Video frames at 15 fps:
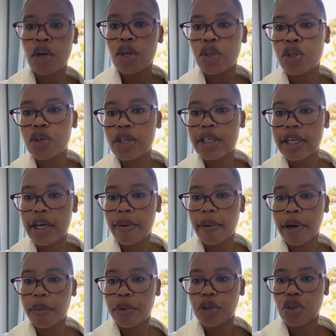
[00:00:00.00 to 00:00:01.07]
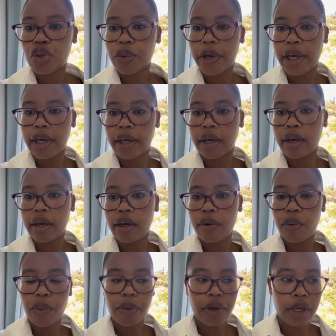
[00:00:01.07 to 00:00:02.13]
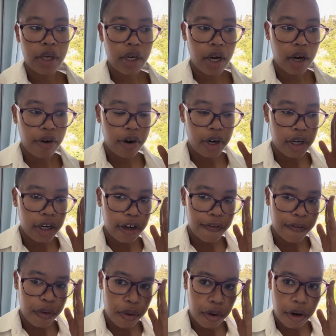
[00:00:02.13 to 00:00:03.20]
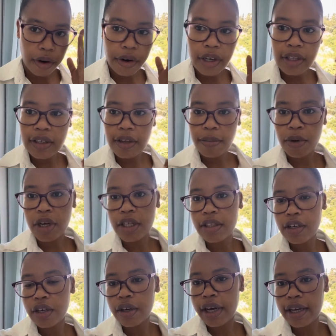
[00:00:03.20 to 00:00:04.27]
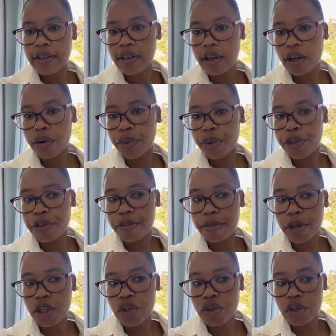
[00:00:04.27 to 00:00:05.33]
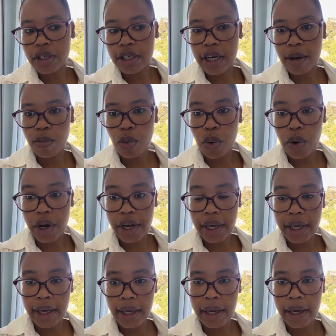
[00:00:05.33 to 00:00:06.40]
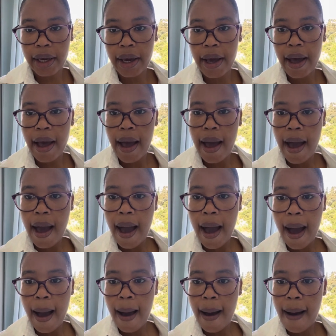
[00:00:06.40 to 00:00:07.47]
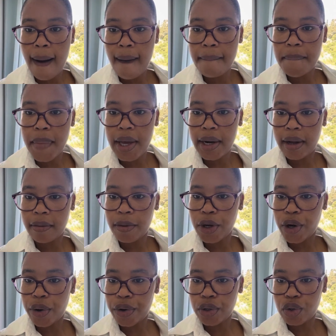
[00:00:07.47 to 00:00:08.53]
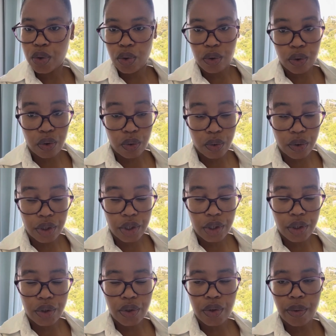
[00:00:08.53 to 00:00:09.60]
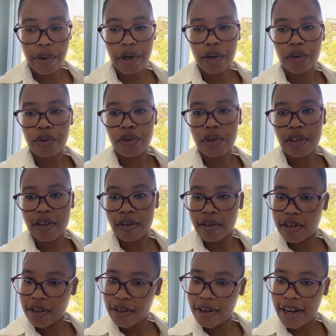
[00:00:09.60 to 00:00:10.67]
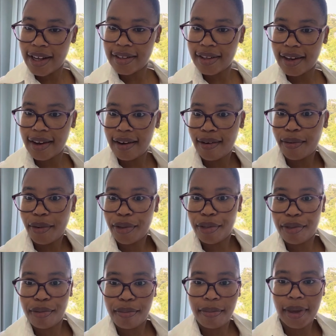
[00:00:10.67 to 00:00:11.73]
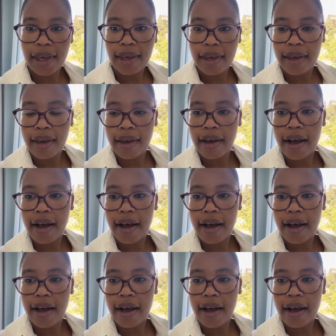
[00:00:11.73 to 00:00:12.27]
Today, what are we doing? We are running a few errands. I'm gonna take you guys along with me. Today I'm working, and I'll be going to Ulundi. So what I'll do is I'll take you guys along with me.